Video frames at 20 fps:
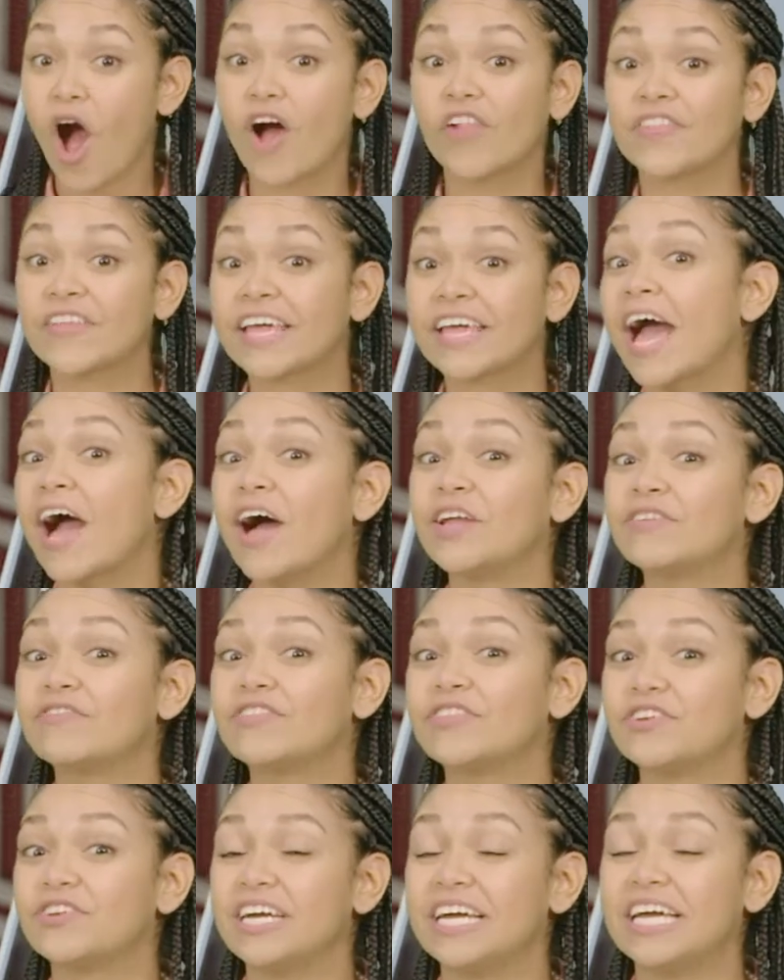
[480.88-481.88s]
on the count of
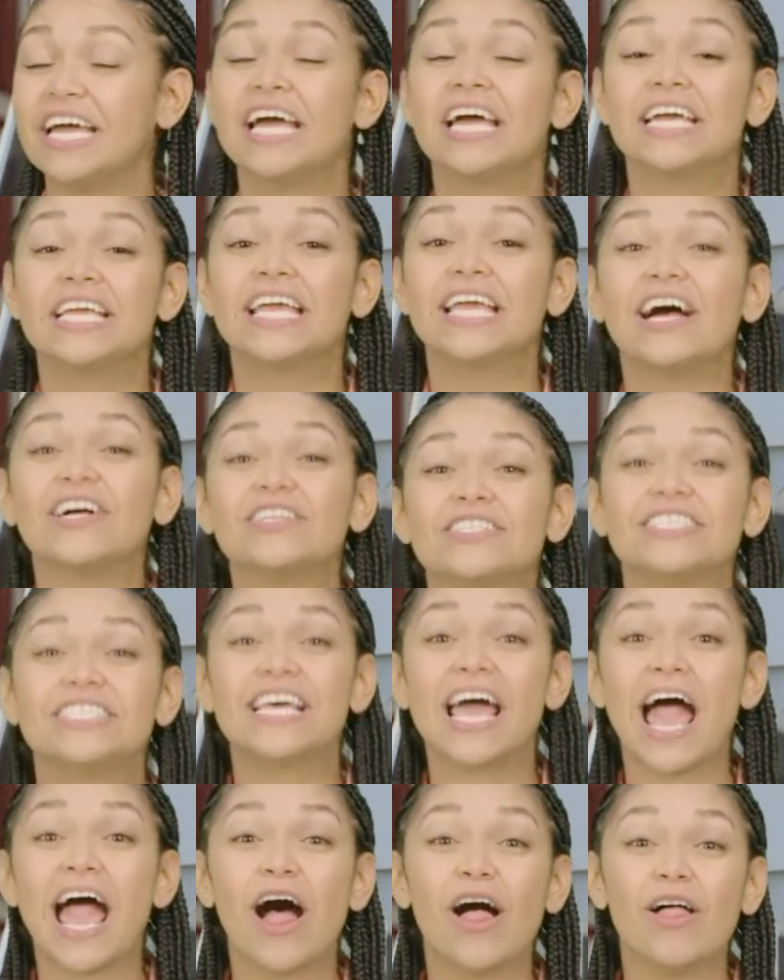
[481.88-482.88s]
three, yell,
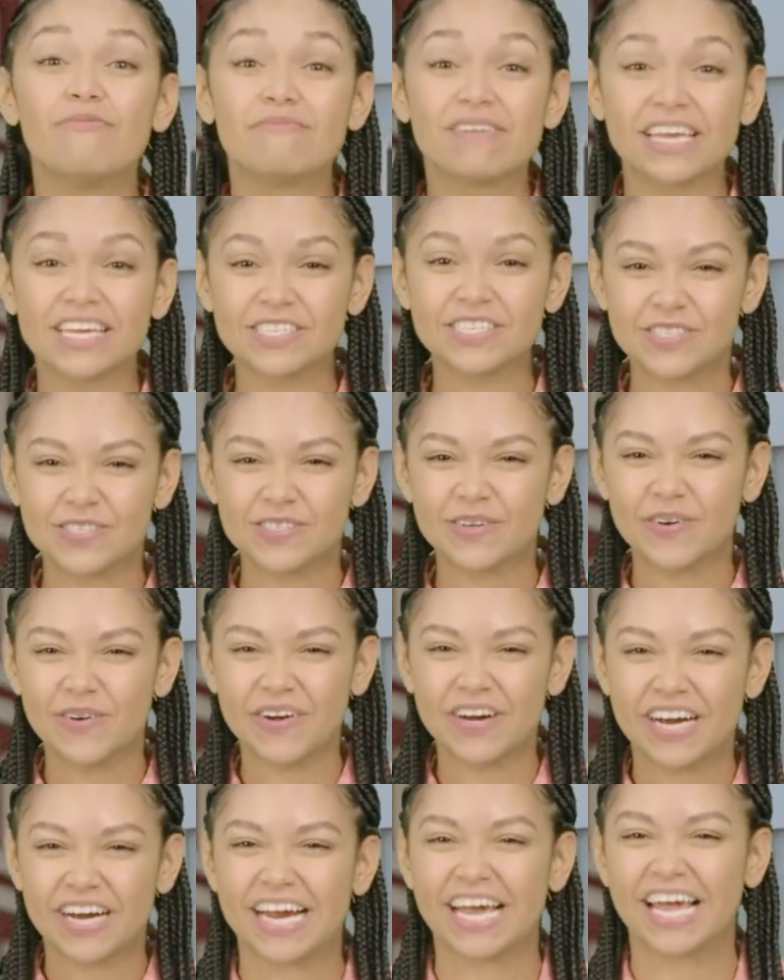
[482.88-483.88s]
tell me a
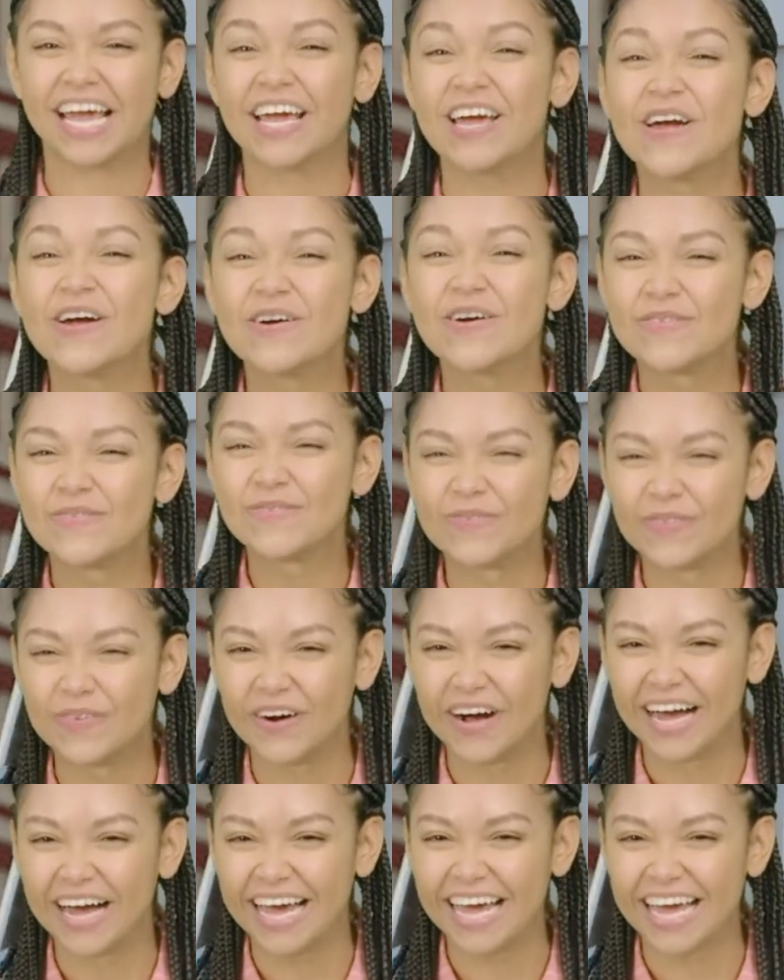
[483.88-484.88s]
story.
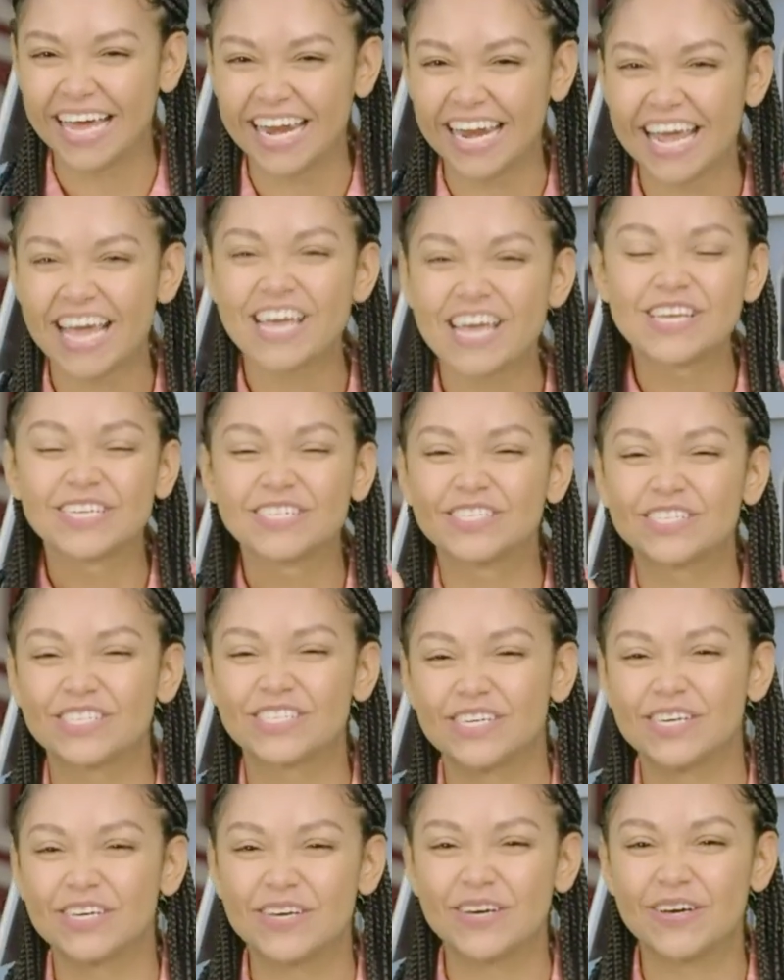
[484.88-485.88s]
One,
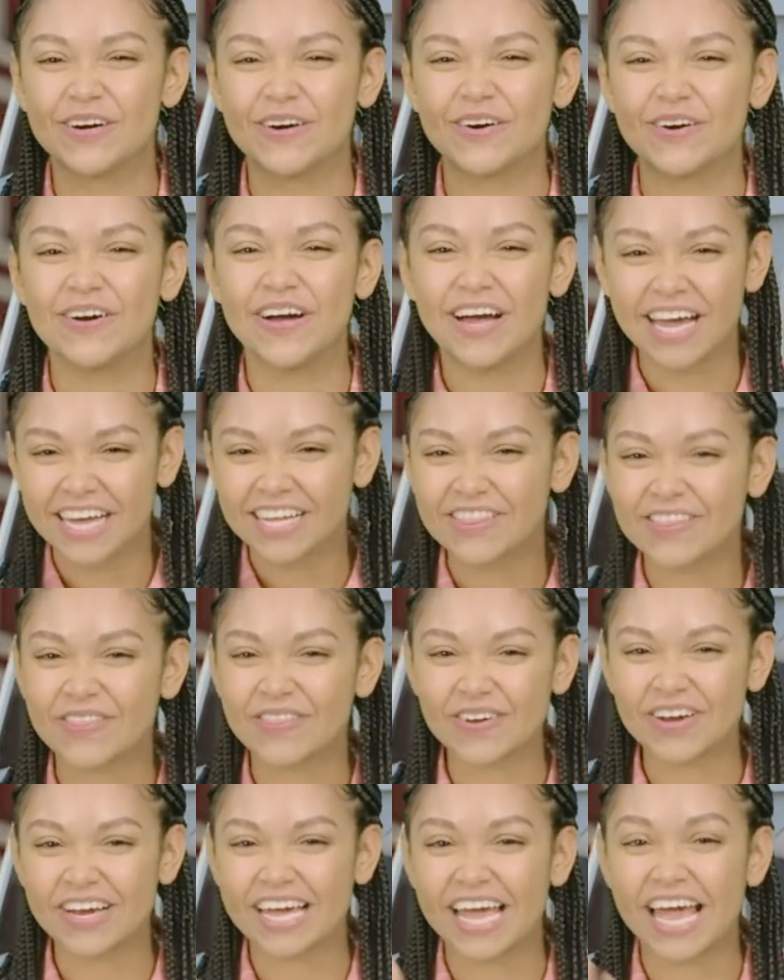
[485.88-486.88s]
two,
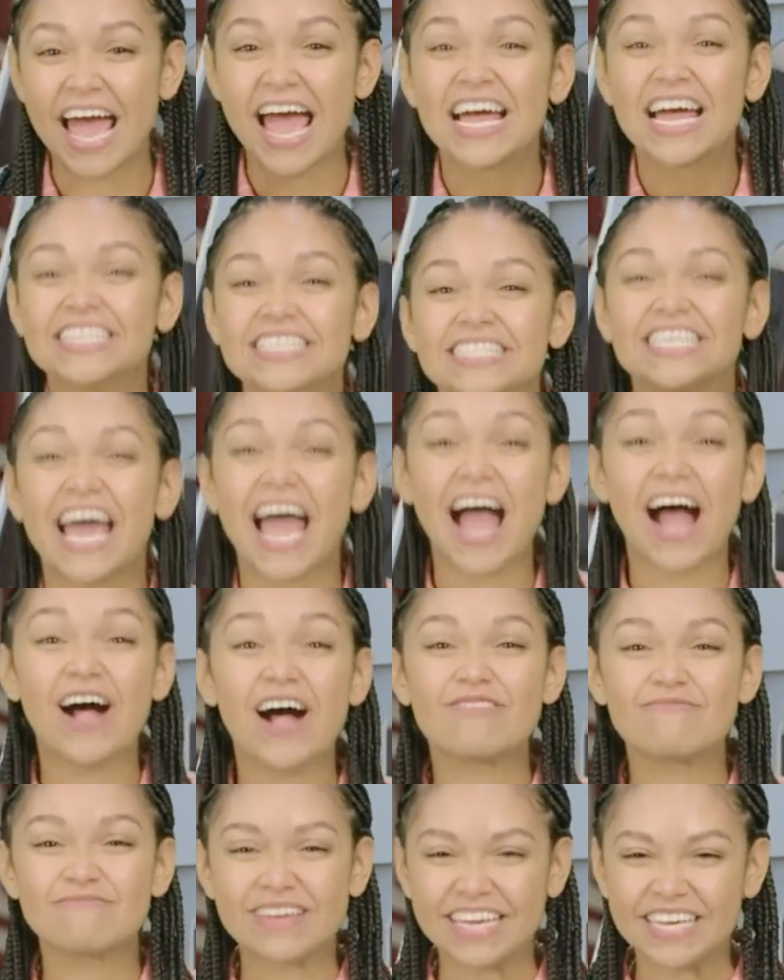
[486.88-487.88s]
three,
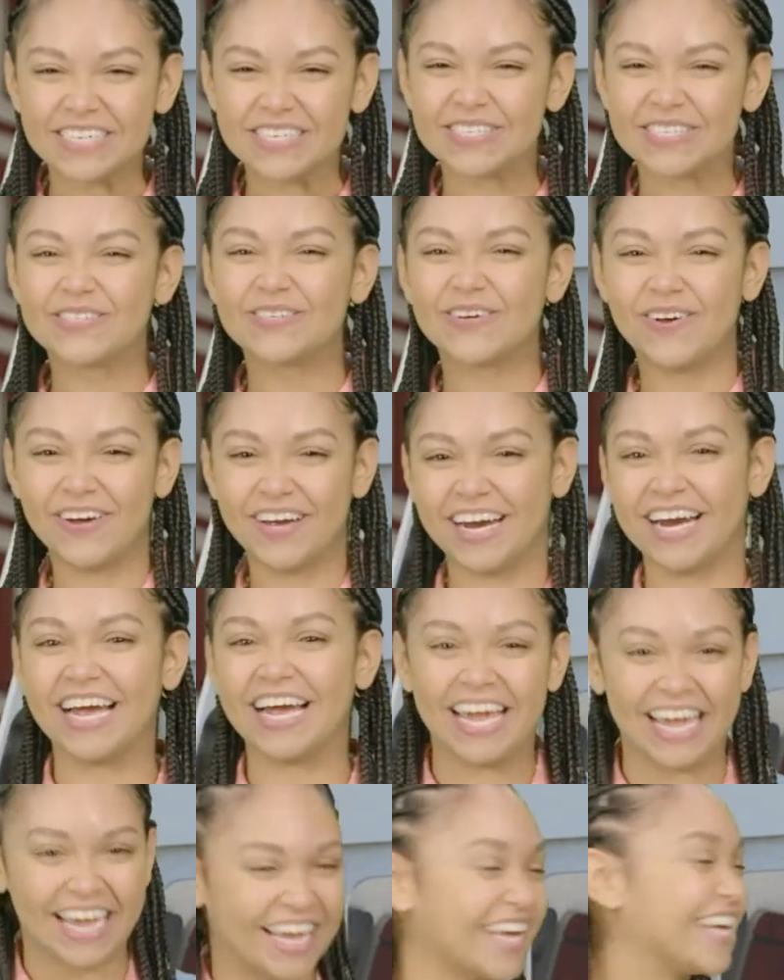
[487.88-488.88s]
tell me a
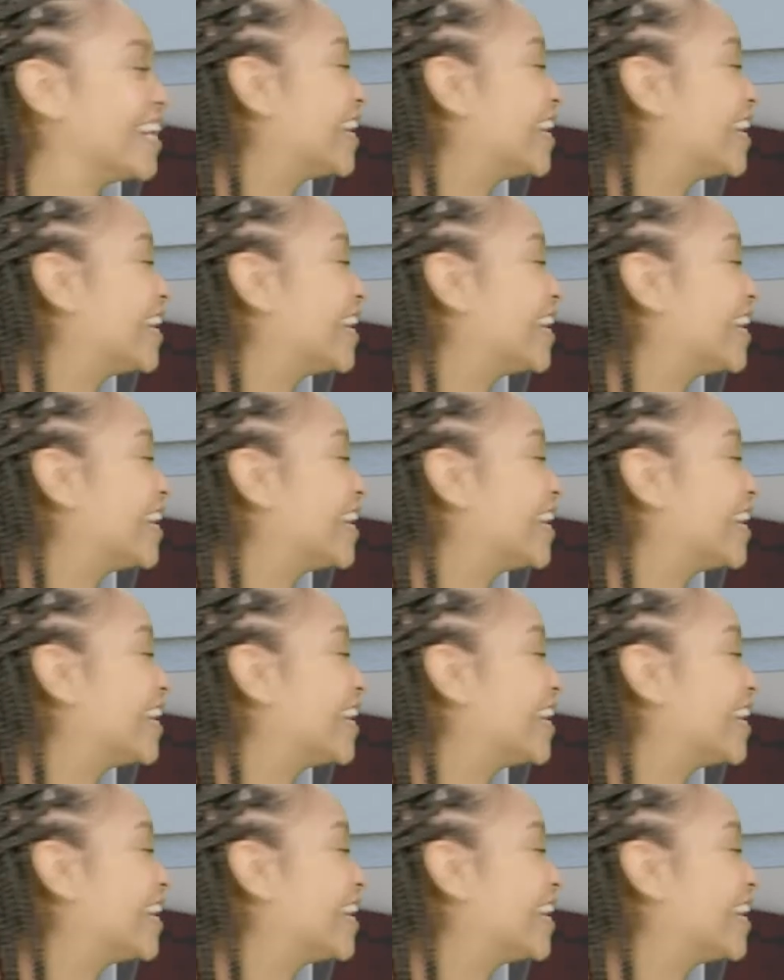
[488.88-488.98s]
story!